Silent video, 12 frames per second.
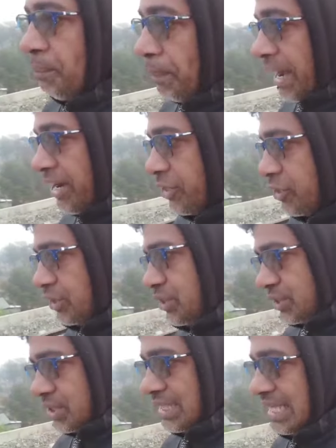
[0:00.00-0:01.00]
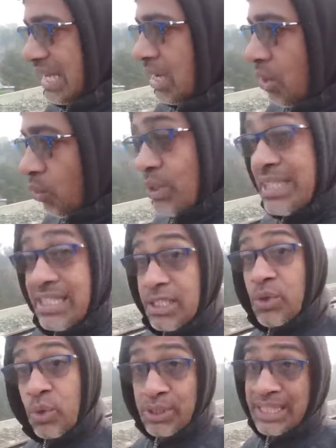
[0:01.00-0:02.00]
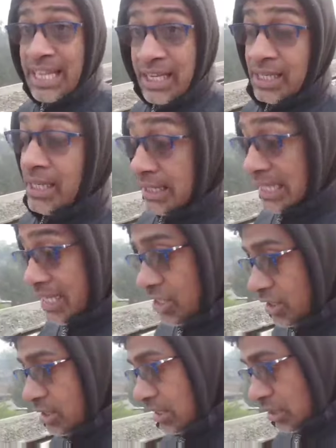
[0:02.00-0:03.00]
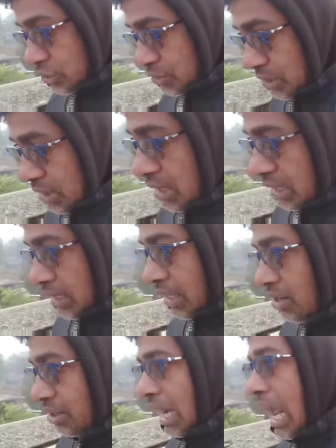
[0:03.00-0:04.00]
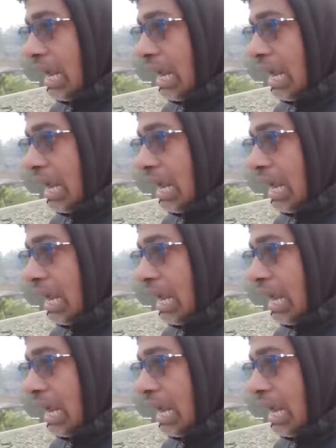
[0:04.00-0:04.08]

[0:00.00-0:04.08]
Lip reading: practice with your thinking. Thinking is now